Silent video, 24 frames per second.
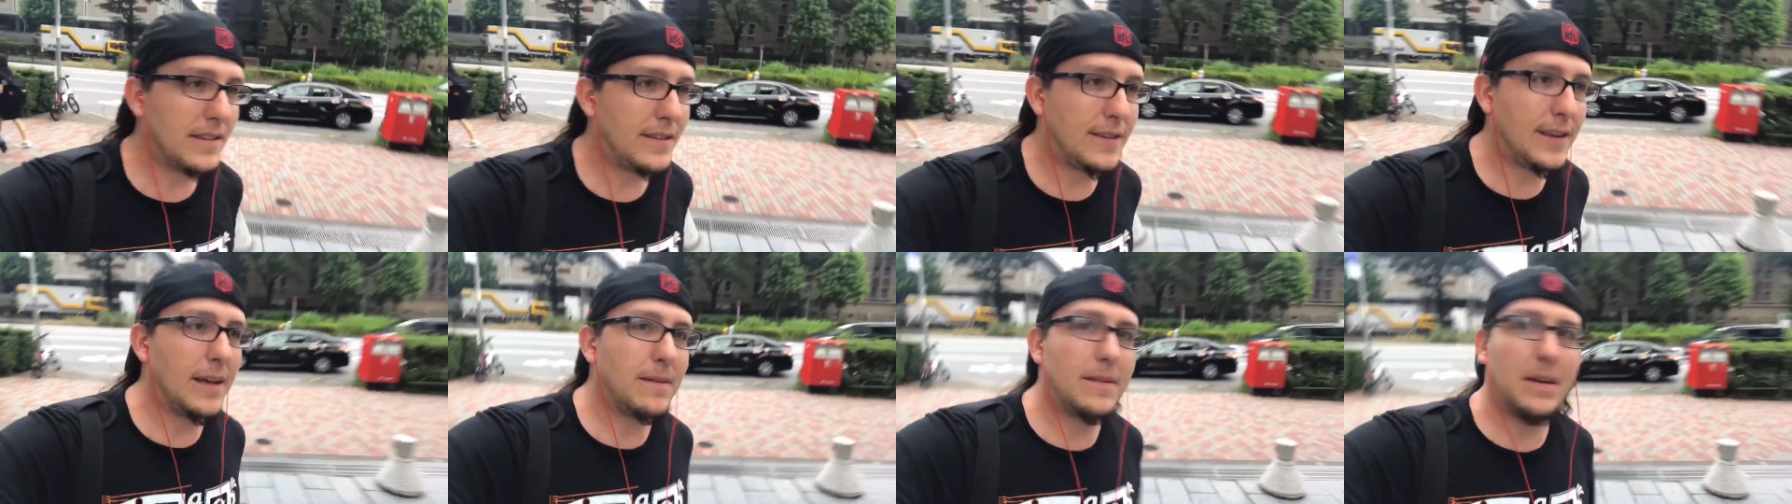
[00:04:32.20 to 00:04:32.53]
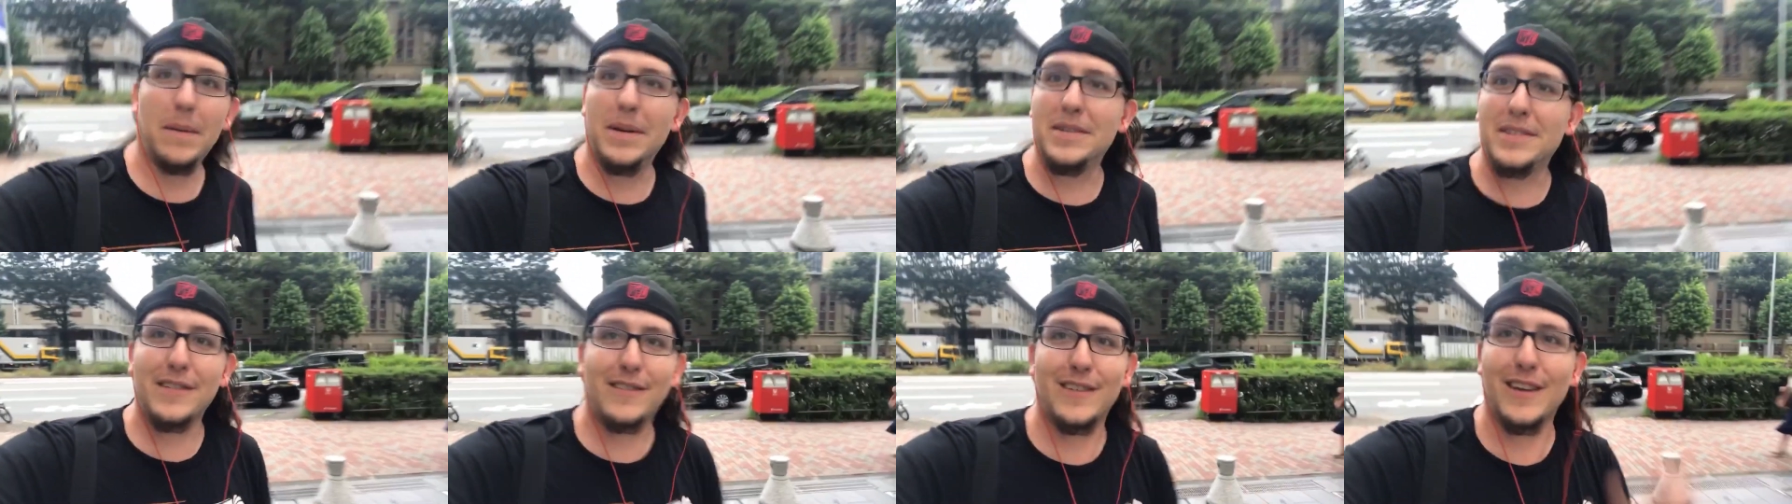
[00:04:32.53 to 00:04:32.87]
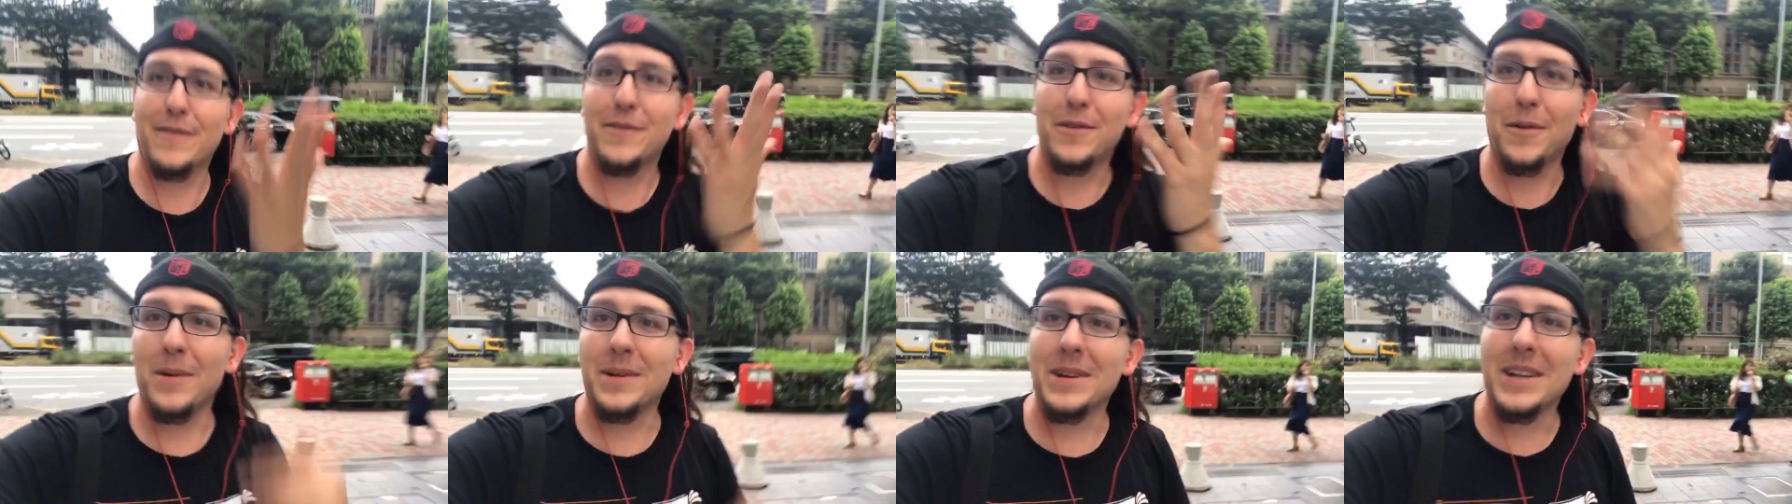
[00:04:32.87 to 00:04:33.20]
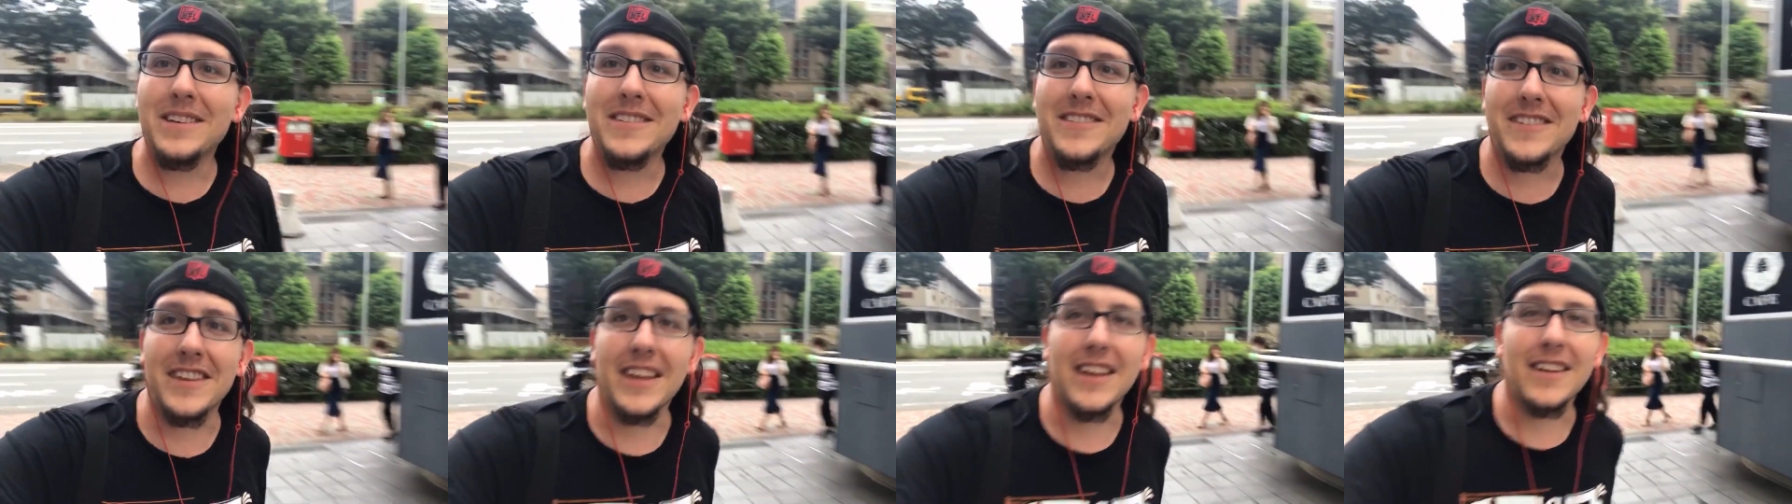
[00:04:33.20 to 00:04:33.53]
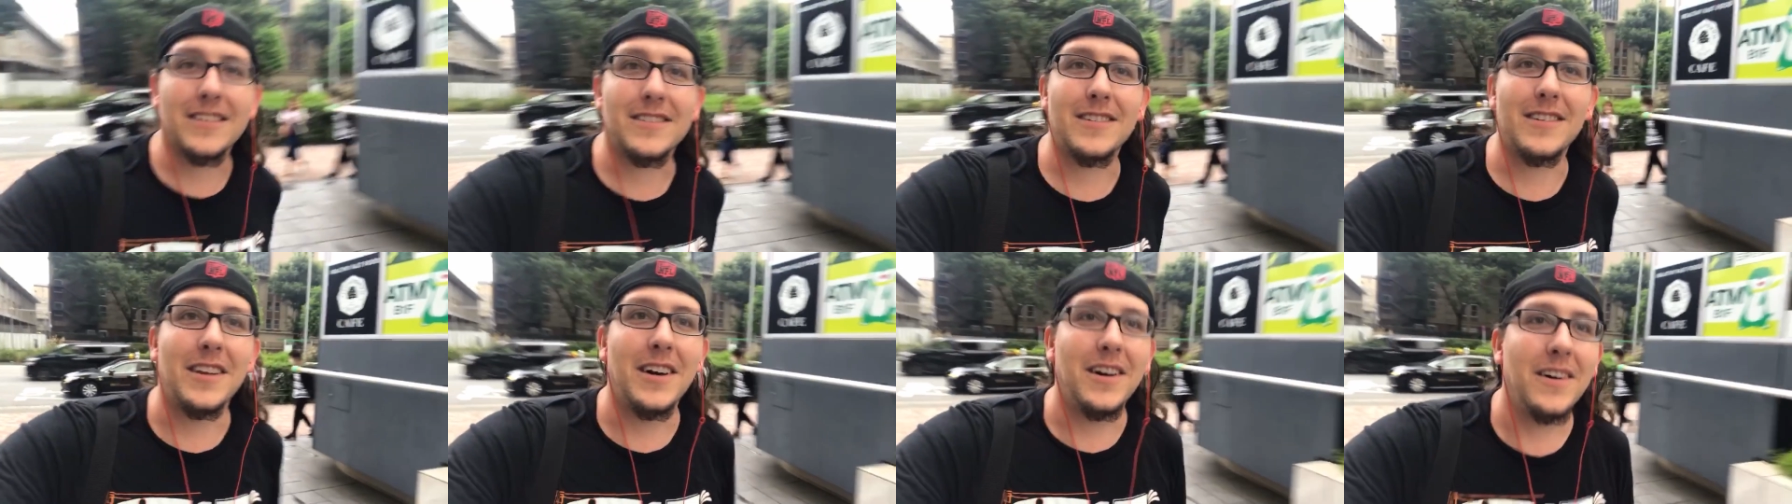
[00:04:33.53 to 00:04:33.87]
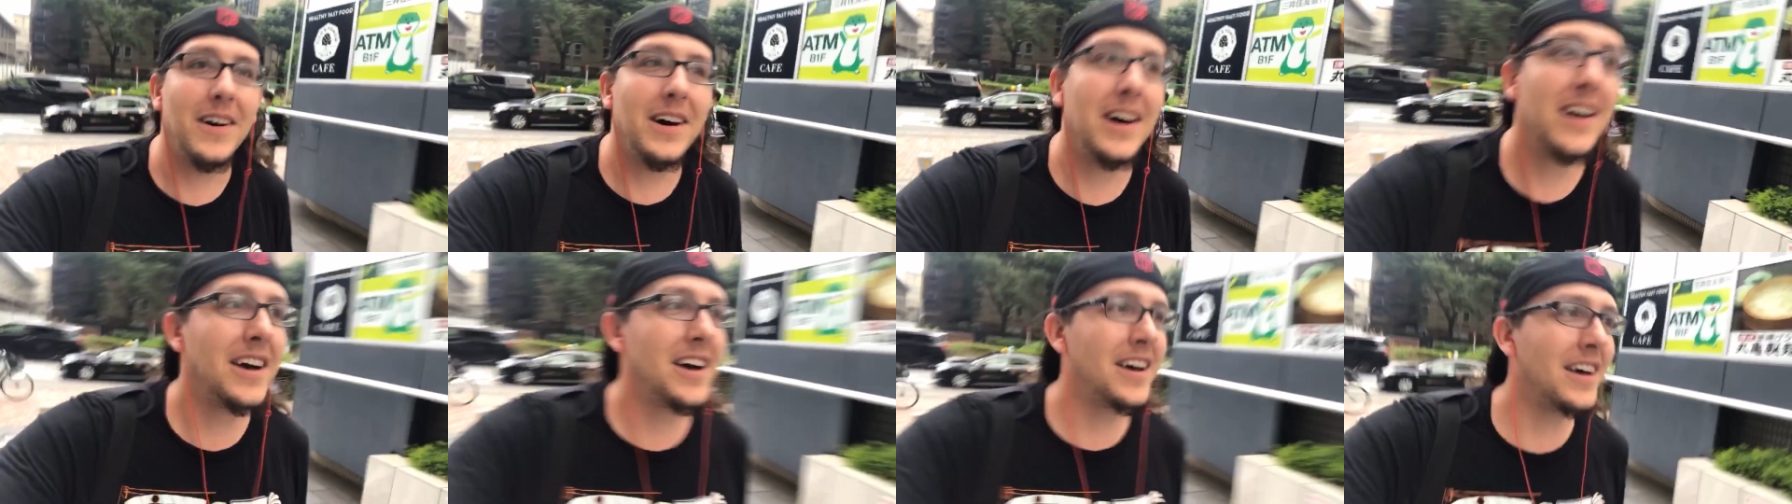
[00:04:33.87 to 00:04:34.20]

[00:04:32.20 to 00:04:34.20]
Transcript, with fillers: at the same time, I just love doing these things, you know?